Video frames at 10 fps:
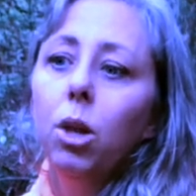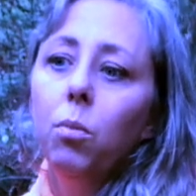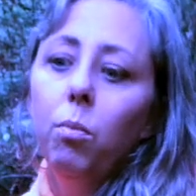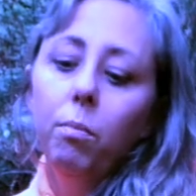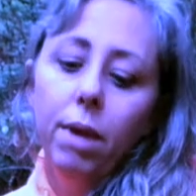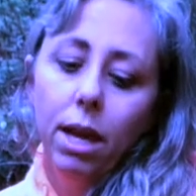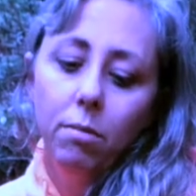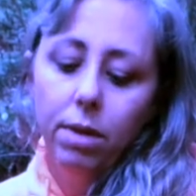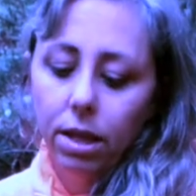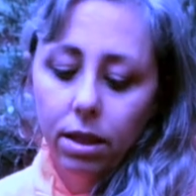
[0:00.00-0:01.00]
May
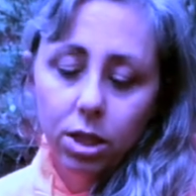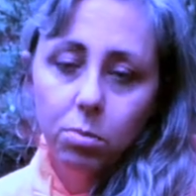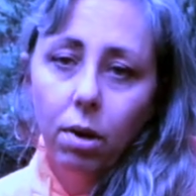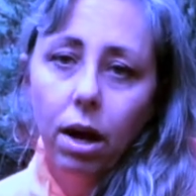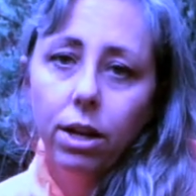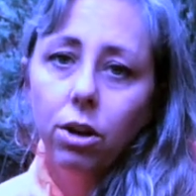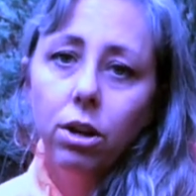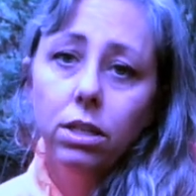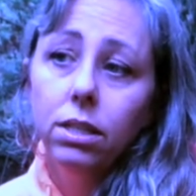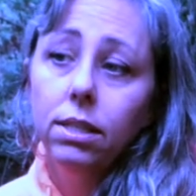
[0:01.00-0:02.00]
it be in this body or
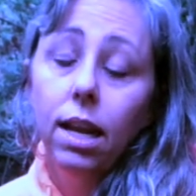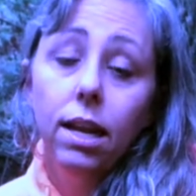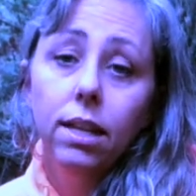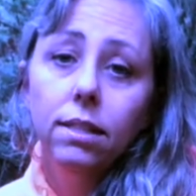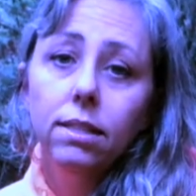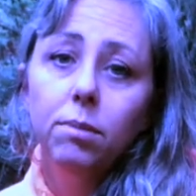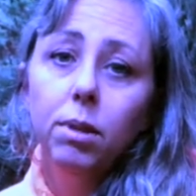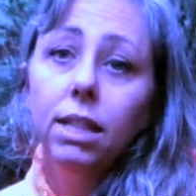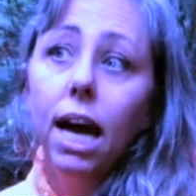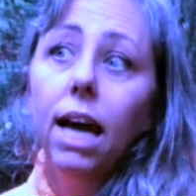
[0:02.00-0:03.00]
our descendants,
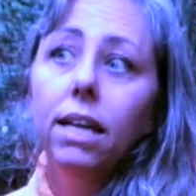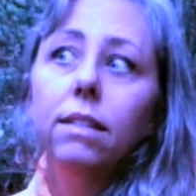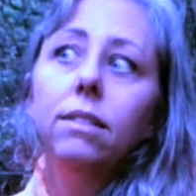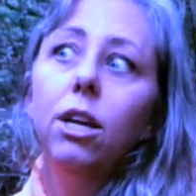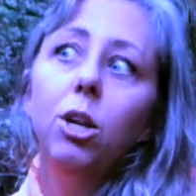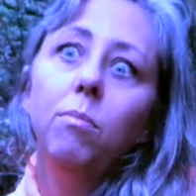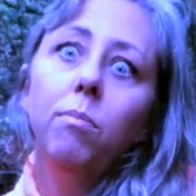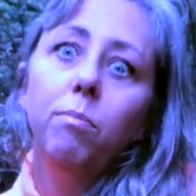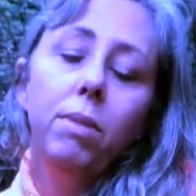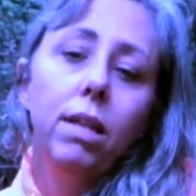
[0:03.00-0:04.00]
but that is going to
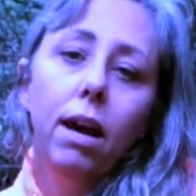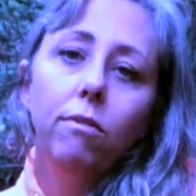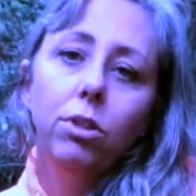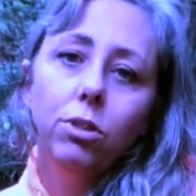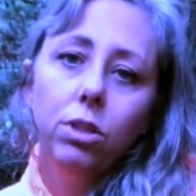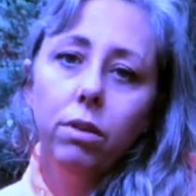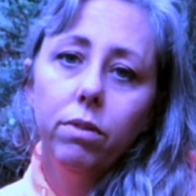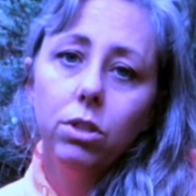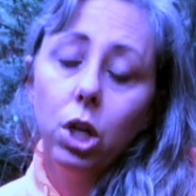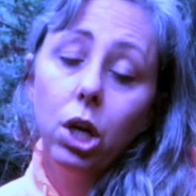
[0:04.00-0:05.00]
be the evolution of
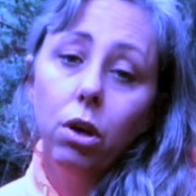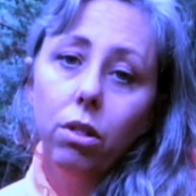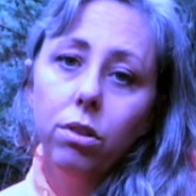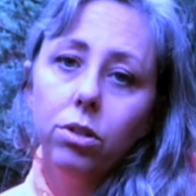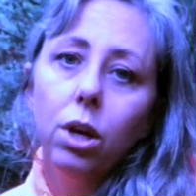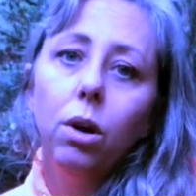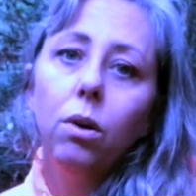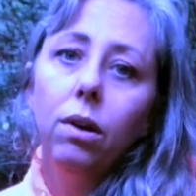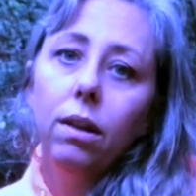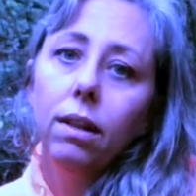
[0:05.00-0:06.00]
this earth. So
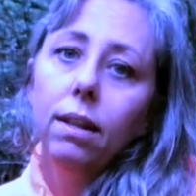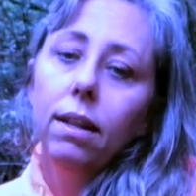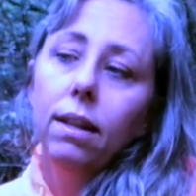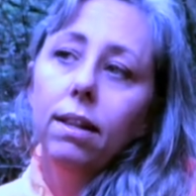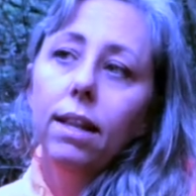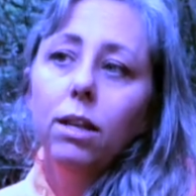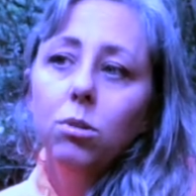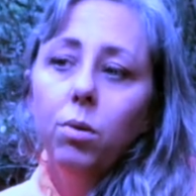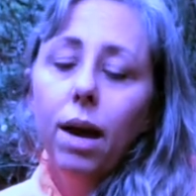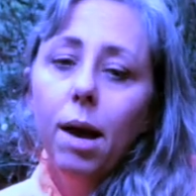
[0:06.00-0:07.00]
that's
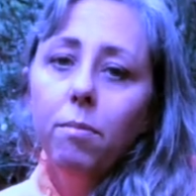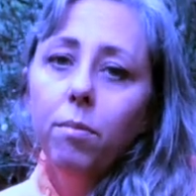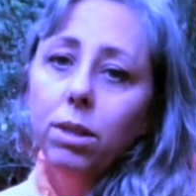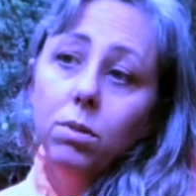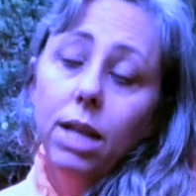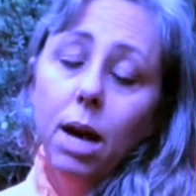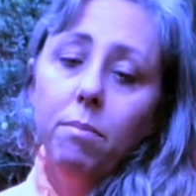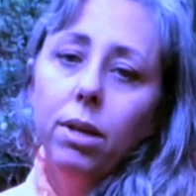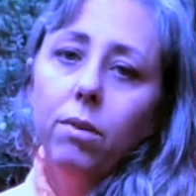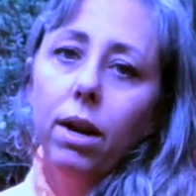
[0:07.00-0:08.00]
what's
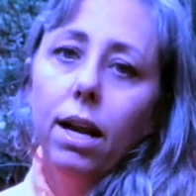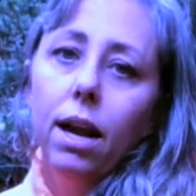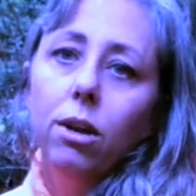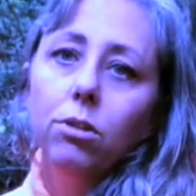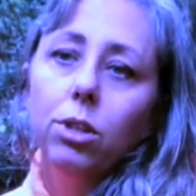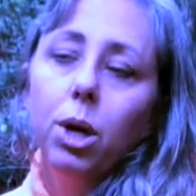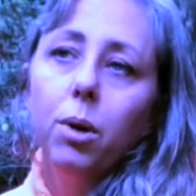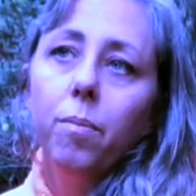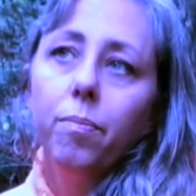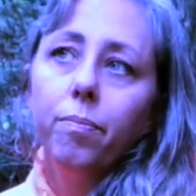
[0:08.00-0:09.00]
happening right now.
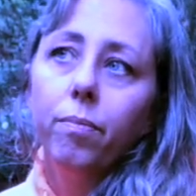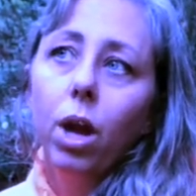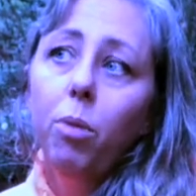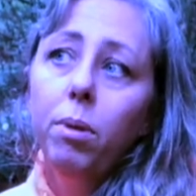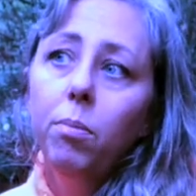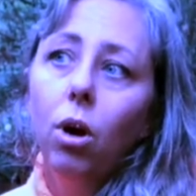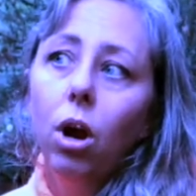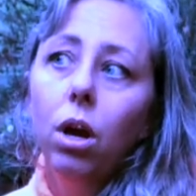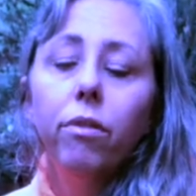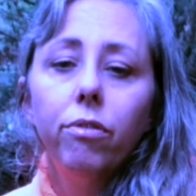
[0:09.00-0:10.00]
So I hope people
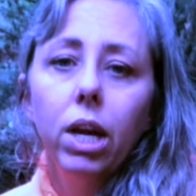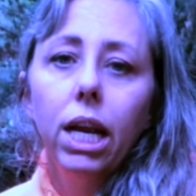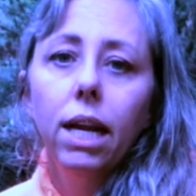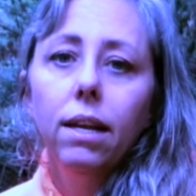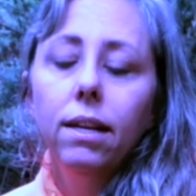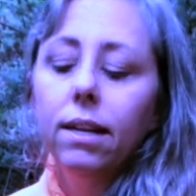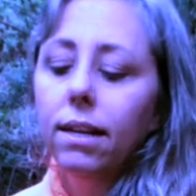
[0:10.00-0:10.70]
aren't afraid.